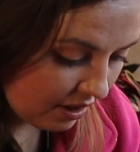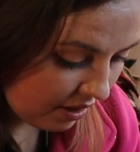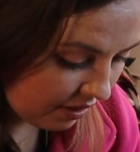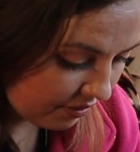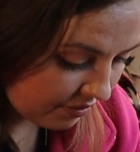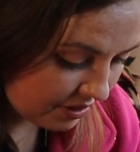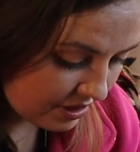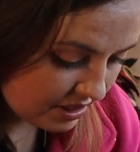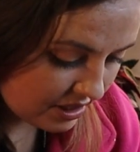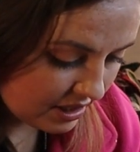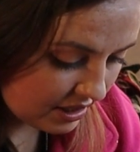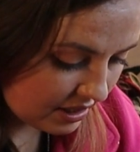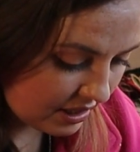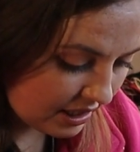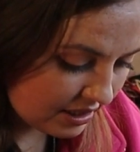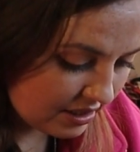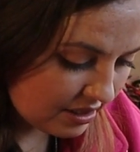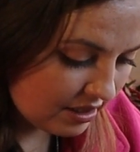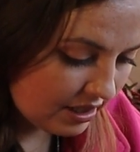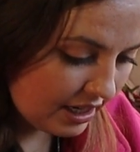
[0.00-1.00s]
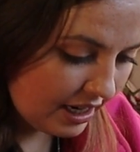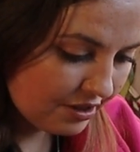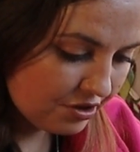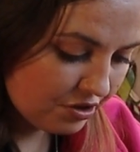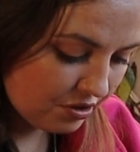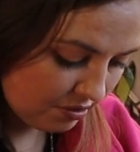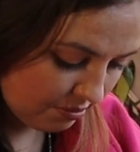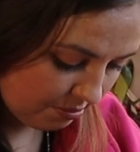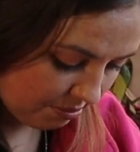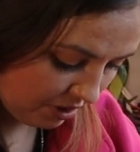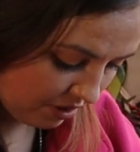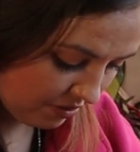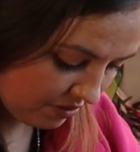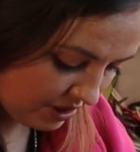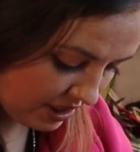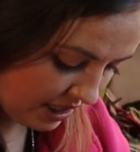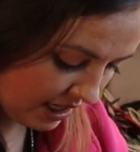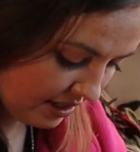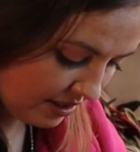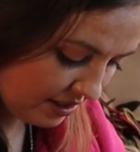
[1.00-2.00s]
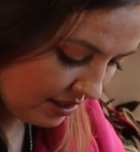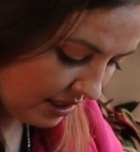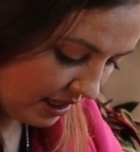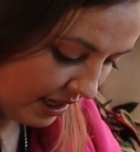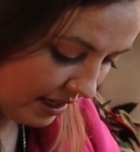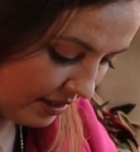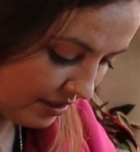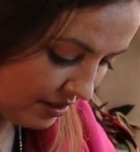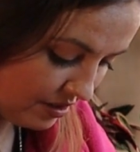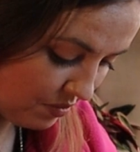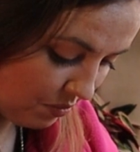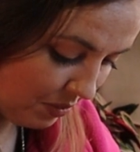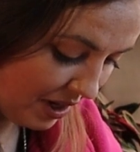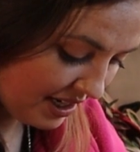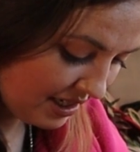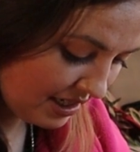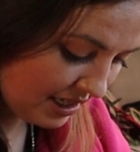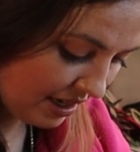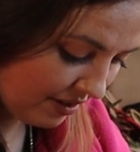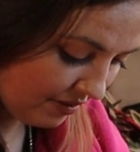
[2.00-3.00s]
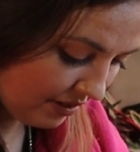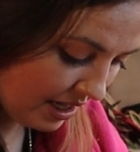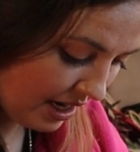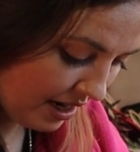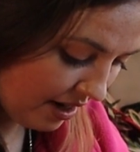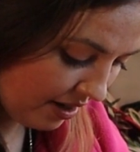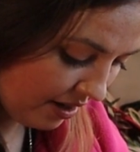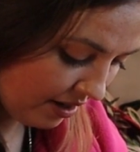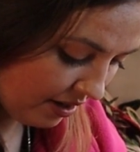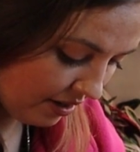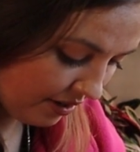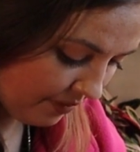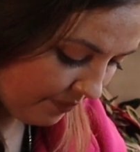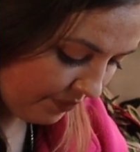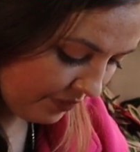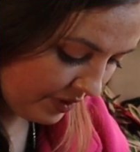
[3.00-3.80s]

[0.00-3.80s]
obviously, that's a natural process and it's wet down there.